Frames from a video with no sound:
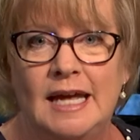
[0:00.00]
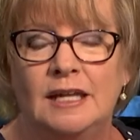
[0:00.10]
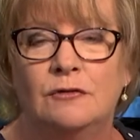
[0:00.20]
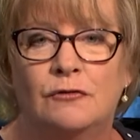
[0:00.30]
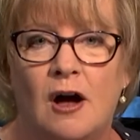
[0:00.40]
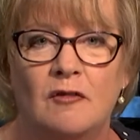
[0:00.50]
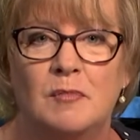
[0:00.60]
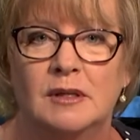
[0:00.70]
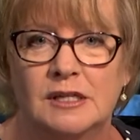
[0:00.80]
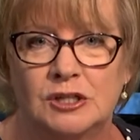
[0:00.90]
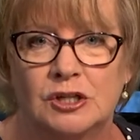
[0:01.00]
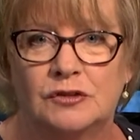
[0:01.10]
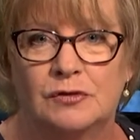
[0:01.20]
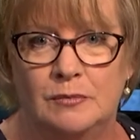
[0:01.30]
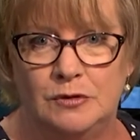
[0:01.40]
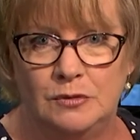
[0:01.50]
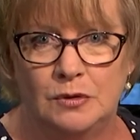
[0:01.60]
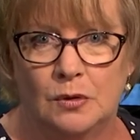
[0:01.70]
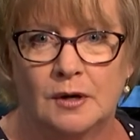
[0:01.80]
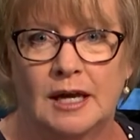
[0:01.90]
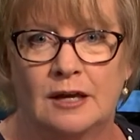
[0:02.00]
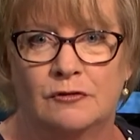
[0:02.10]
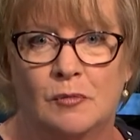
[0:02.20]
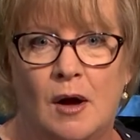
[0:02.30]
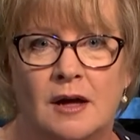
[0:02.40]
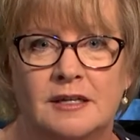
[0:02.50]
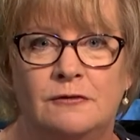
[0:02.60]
It involved militias from New York and Vermont